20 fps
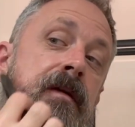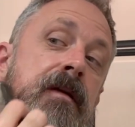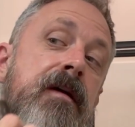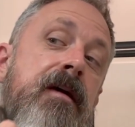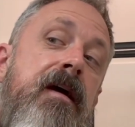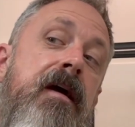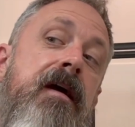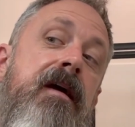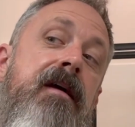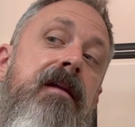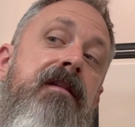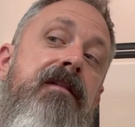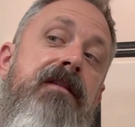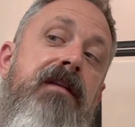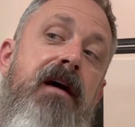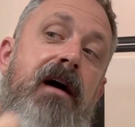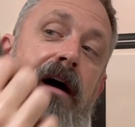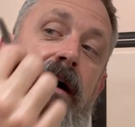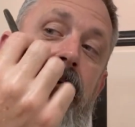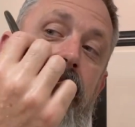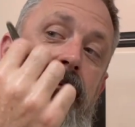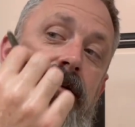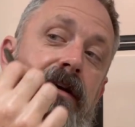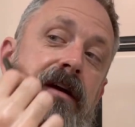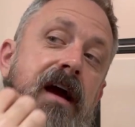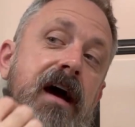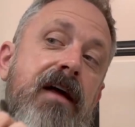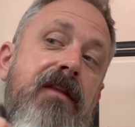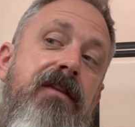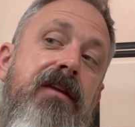And you
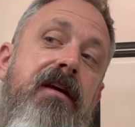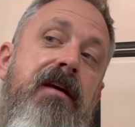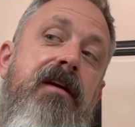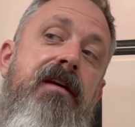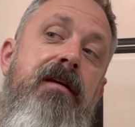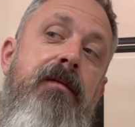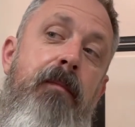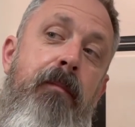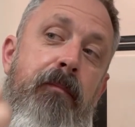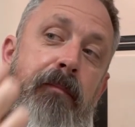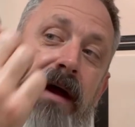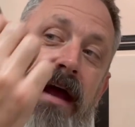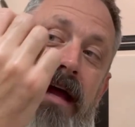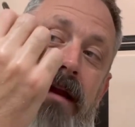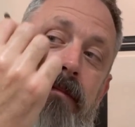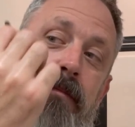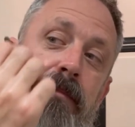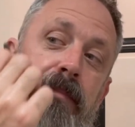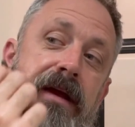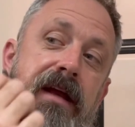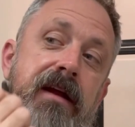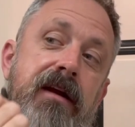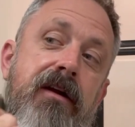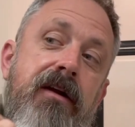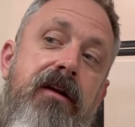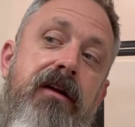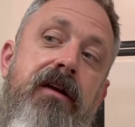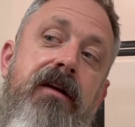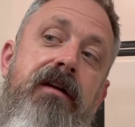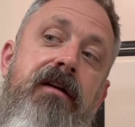got the bed
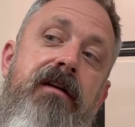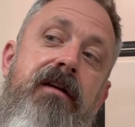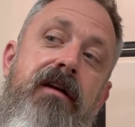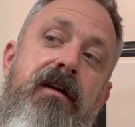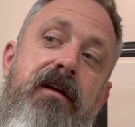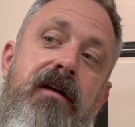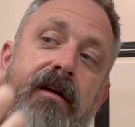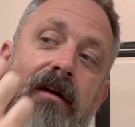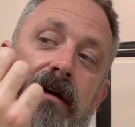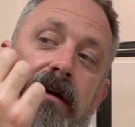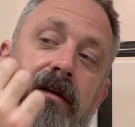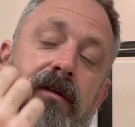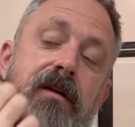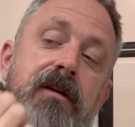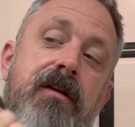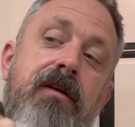beard when you